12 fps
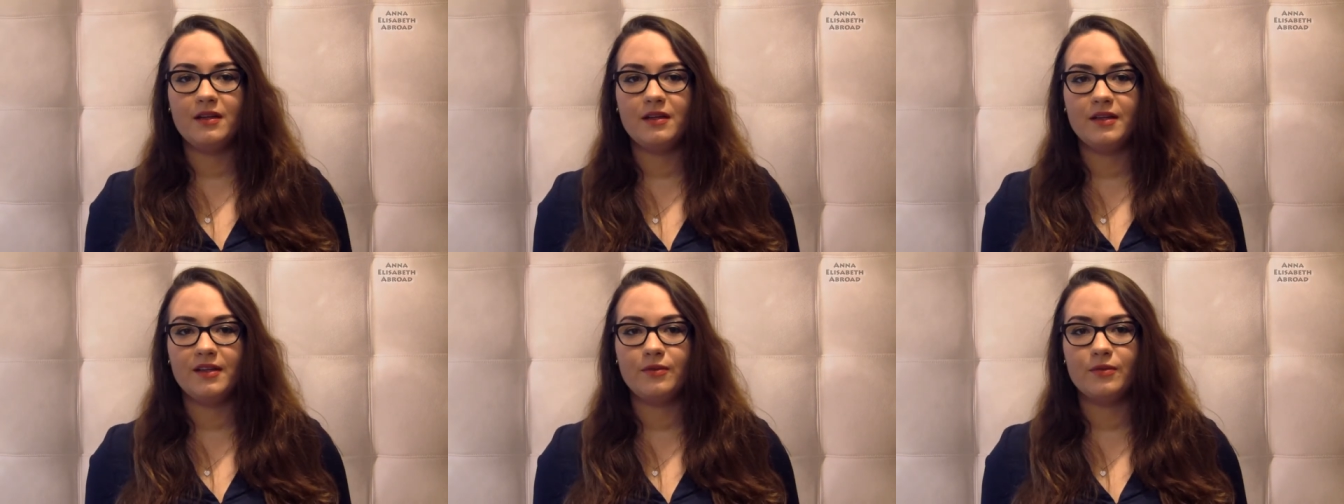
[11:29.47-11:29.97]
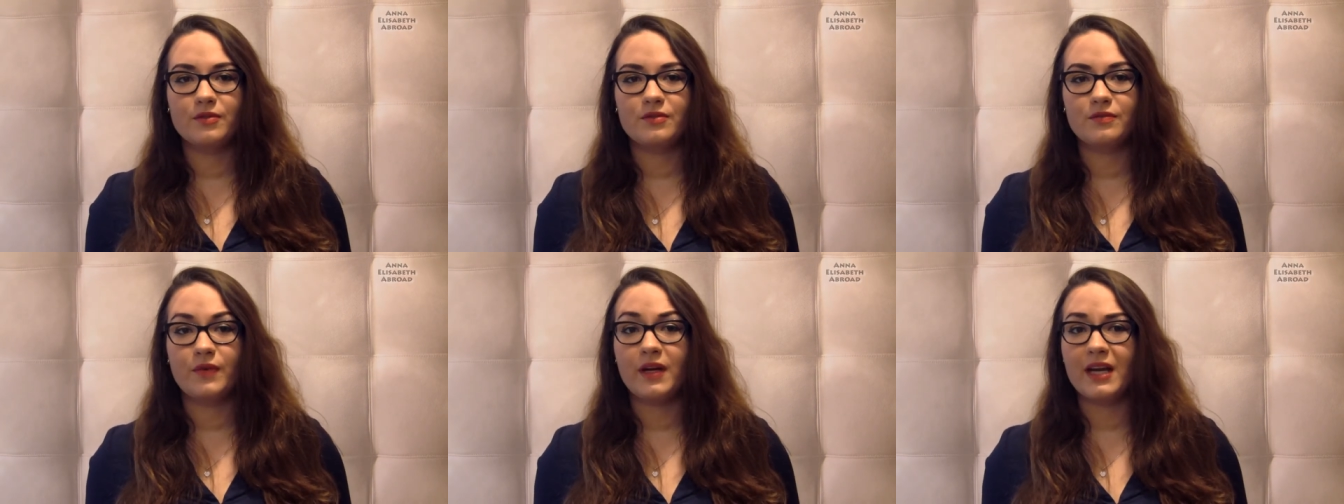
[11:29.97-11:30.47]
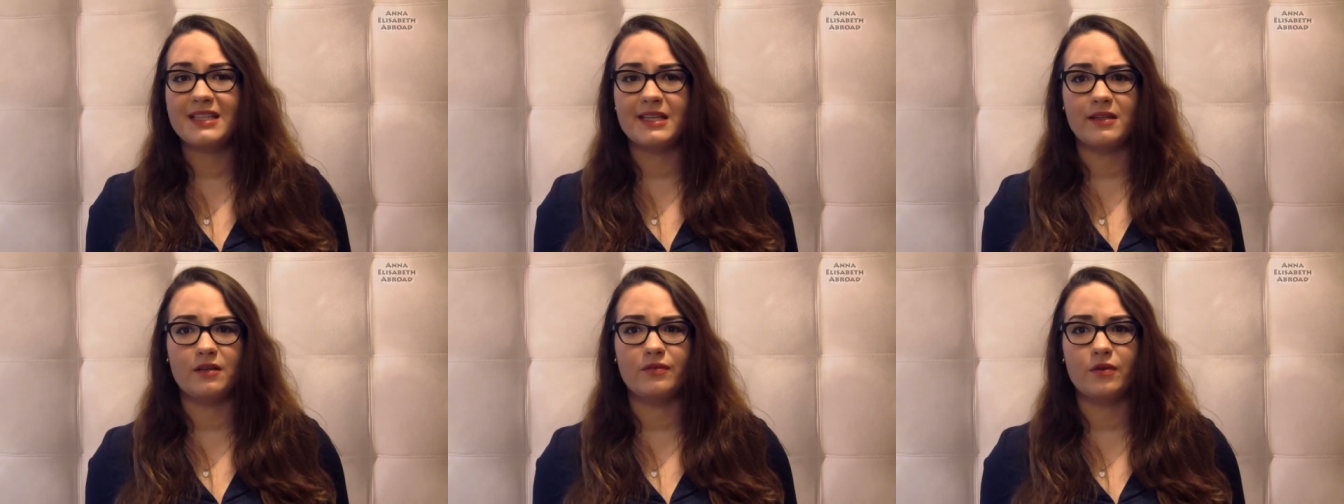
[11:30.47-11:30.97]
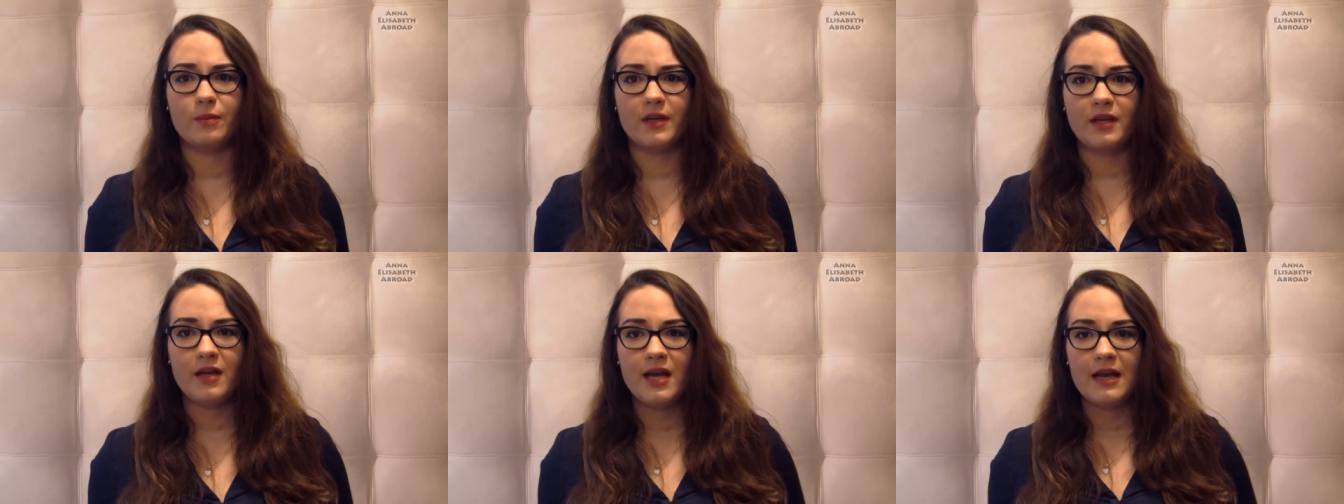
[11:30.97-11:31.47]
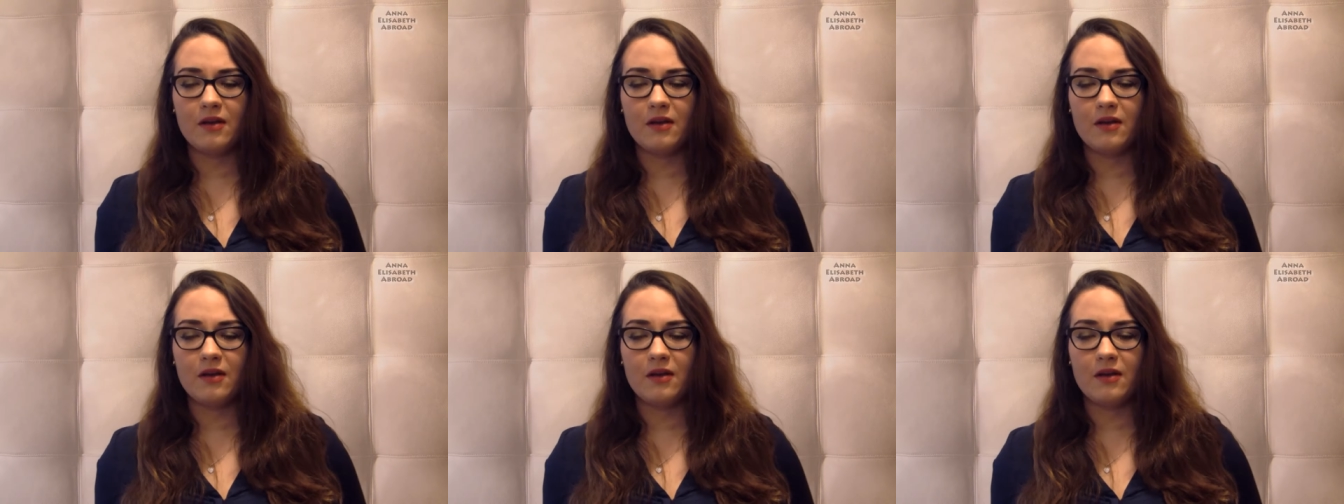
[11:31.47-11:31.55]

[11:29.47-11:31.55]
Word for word: Uh, it was very exciting for me.